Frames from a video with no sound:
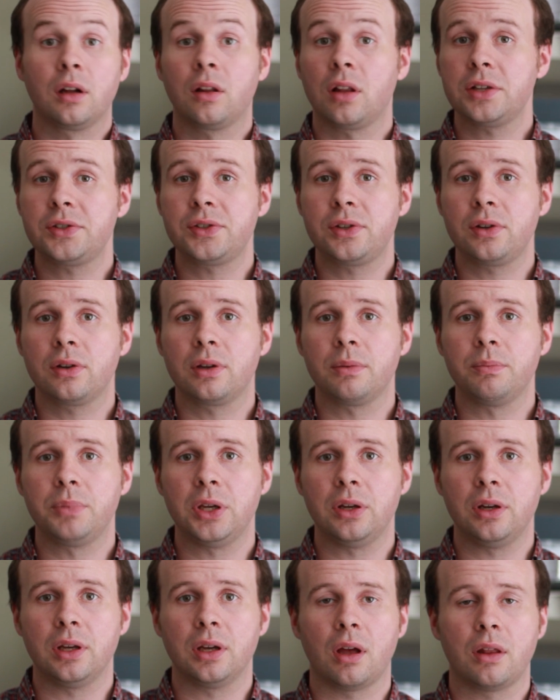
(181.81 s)
Cluster
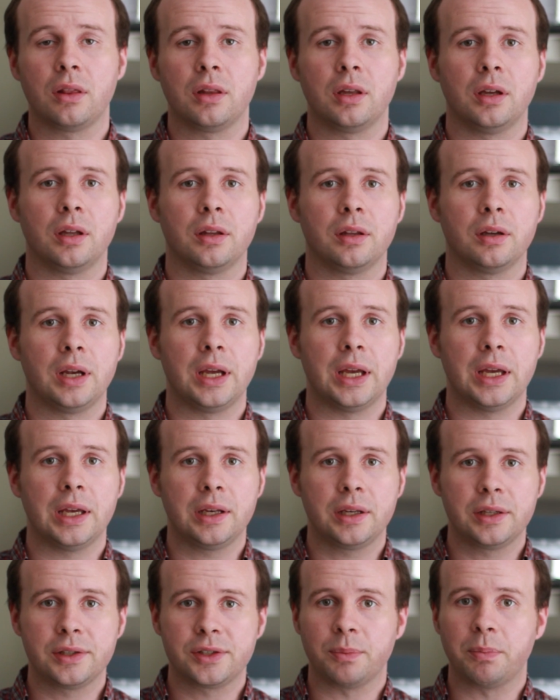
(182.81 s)
computing, on the other
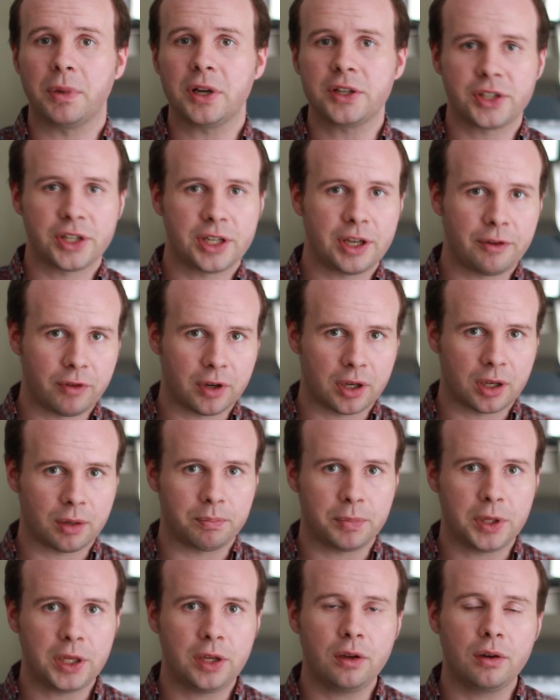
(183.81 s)
hand, is a bunch of different
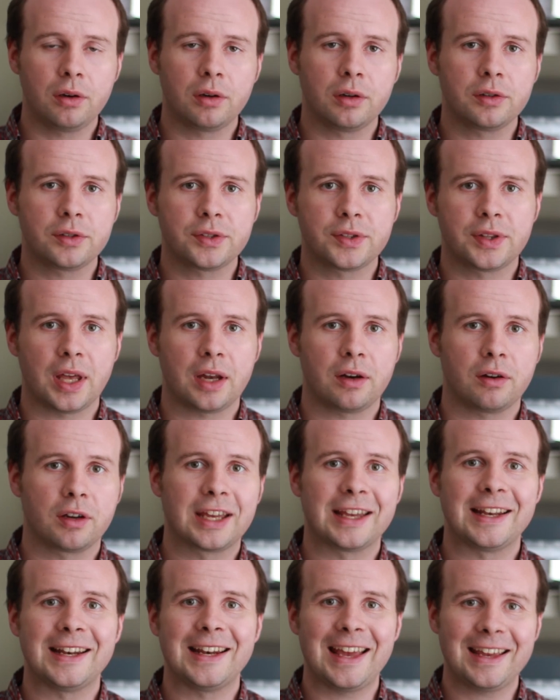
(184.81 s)
computers that are
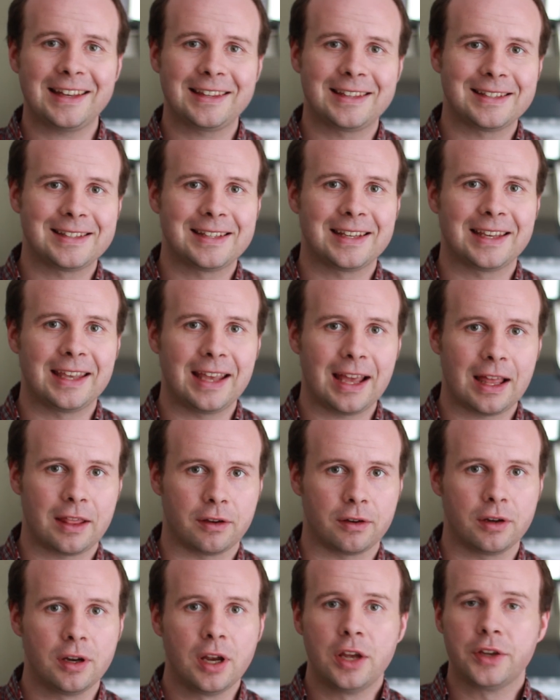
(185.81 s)
connected
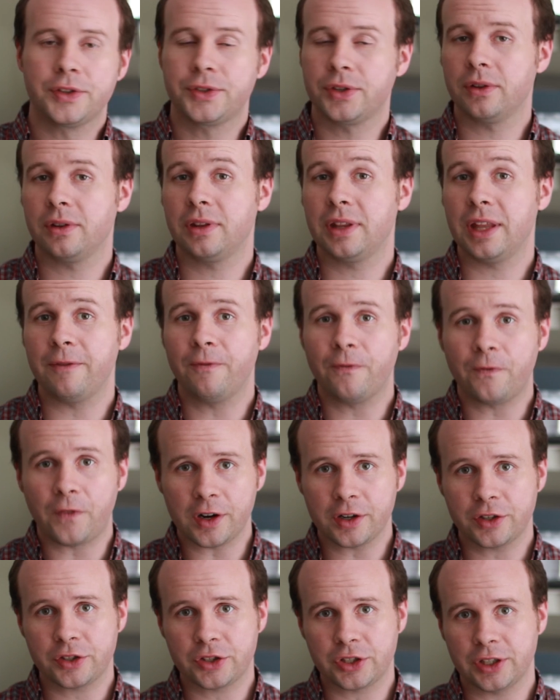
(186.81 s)
together so that they
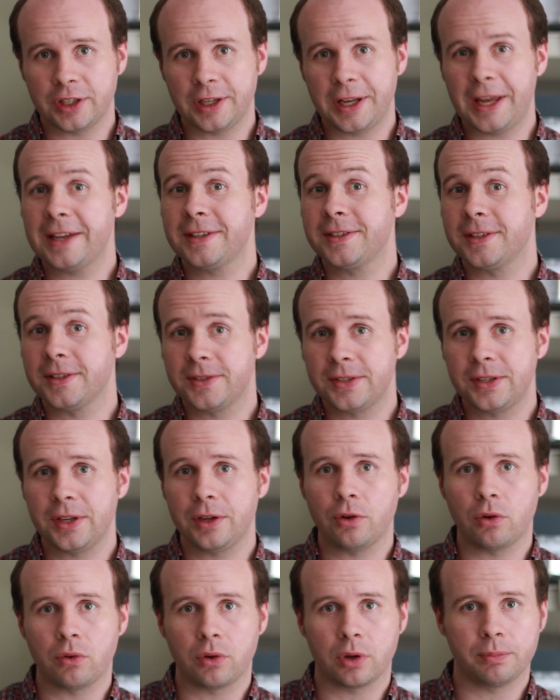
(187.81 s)
function as a
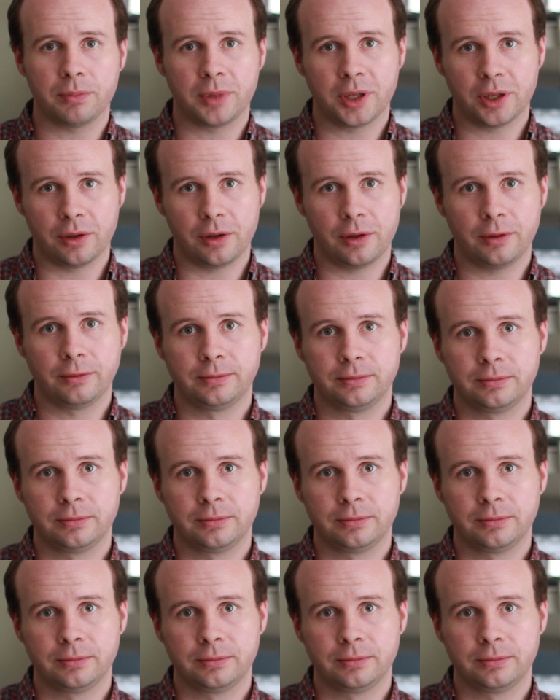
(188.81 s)
single computer.